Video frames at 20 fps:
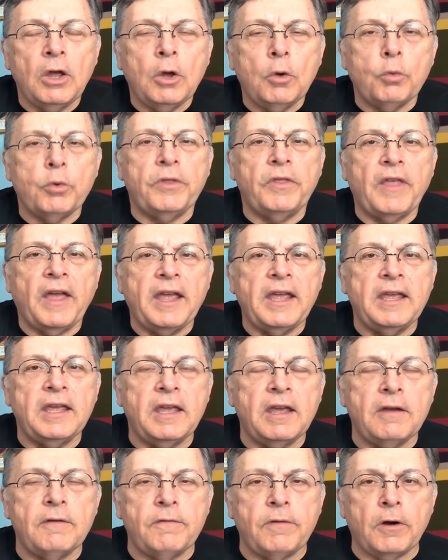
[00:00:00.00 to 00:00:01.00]
would they
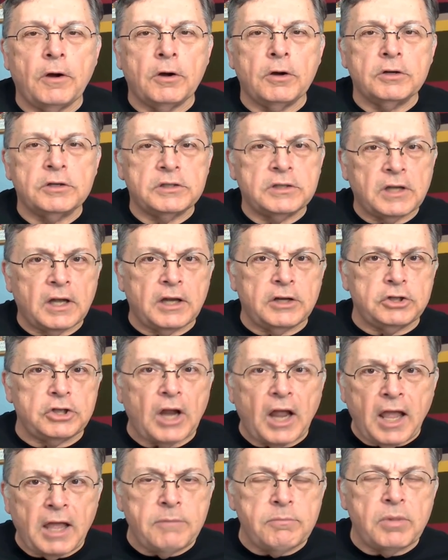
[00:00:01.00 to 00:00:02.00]
give her such
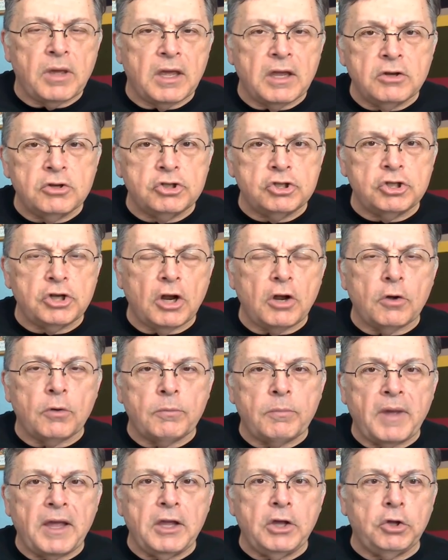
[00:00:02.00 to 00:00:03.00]
a big show,
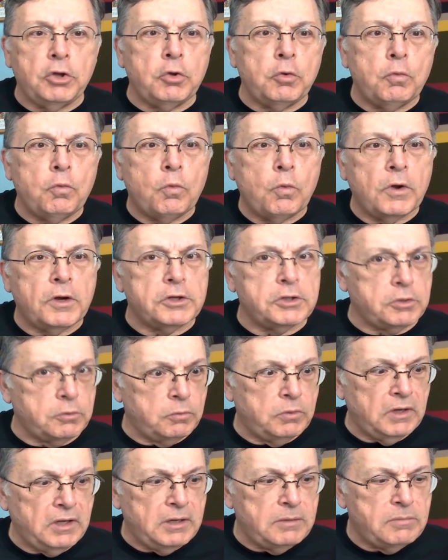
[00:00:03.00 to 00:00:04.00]
make you want to
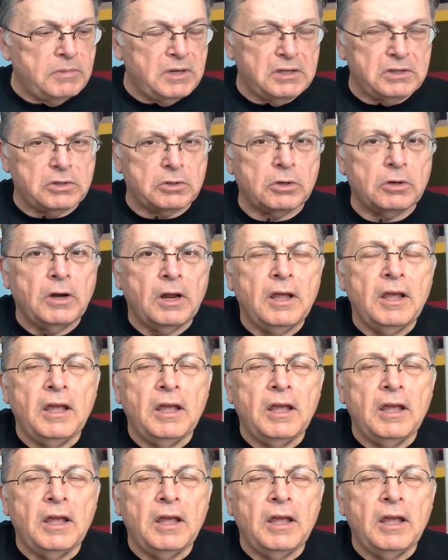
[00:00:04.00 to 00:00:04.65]
really miss her